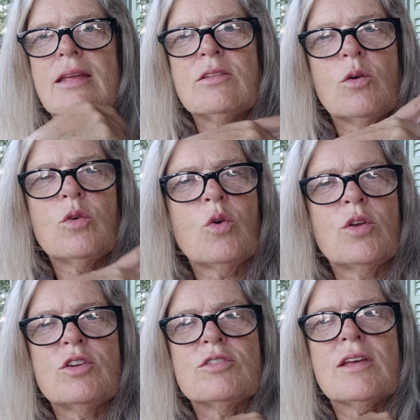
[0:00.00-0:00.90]
don't
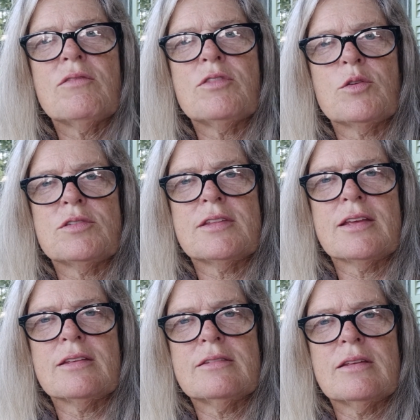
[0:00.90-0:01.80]
call yourself those
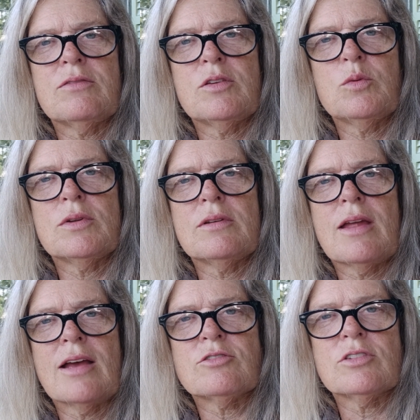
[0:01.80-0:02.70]
things if you wouldn't
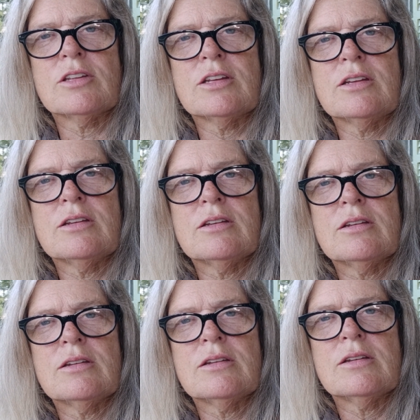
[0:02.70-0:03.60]
actually
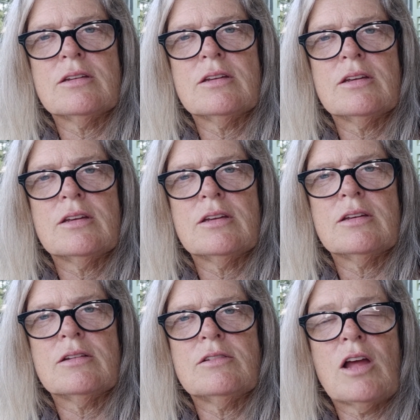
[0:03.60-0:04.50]

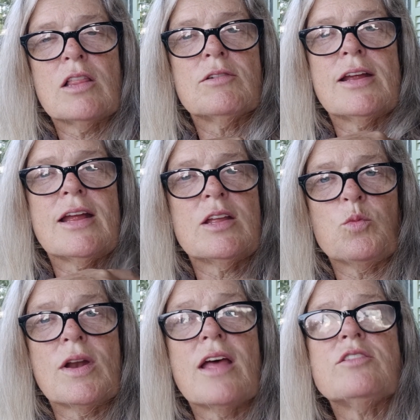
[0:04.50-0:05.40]
tolerate
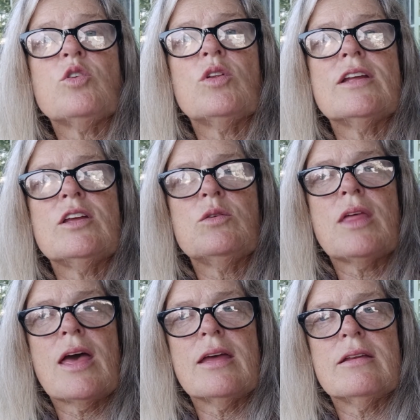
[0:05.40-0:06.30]
anyone else calling you
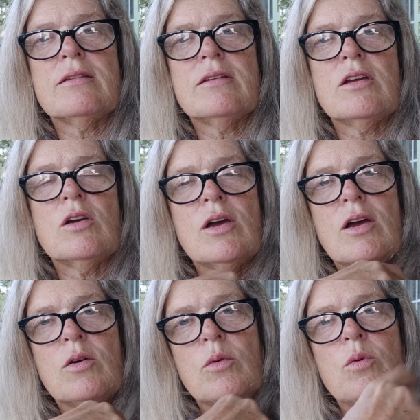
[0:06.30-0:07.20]
that,
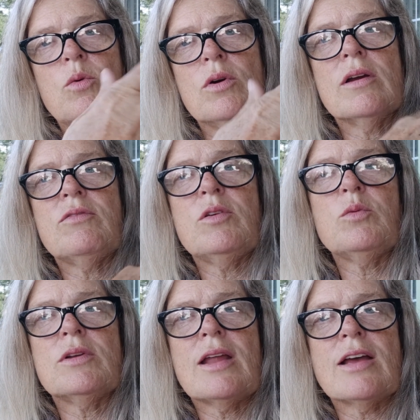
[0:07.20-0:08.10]
or if you
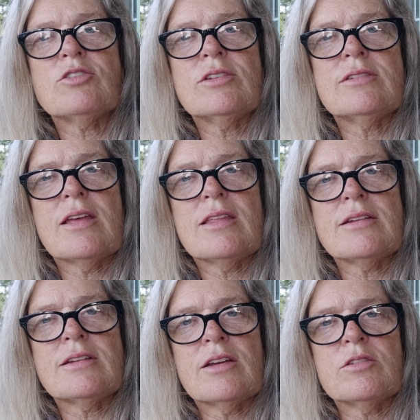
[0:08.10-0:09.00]
wouldn't actually say
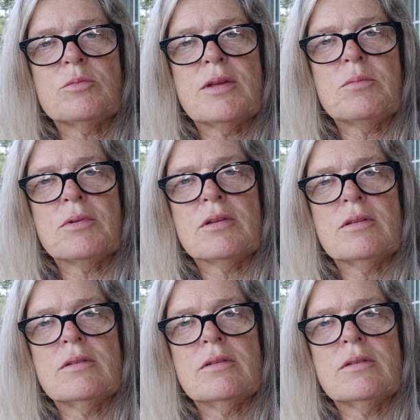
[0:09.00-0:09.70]
that to other people.